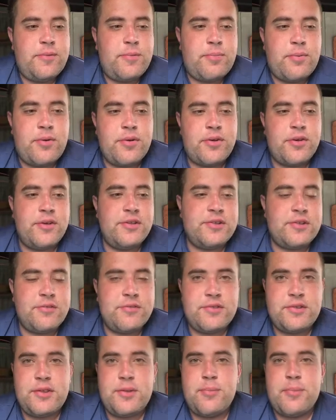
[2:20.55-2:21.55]
Broncos
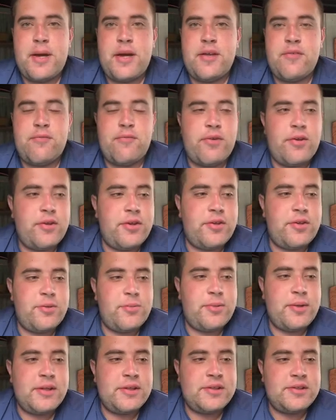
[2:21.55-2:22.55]
obviously made a really
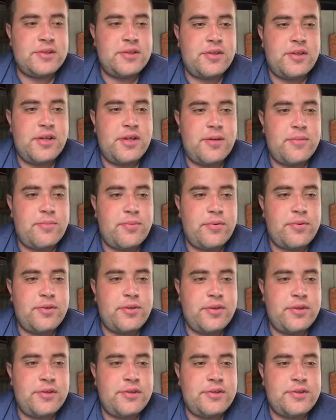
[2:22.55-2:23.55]
good win. So
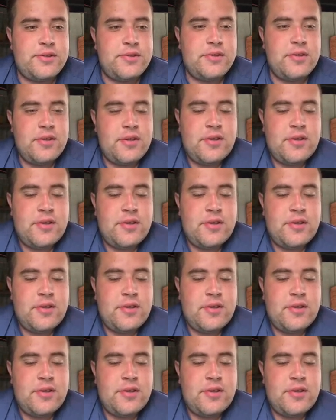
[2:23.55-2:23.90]
Broncos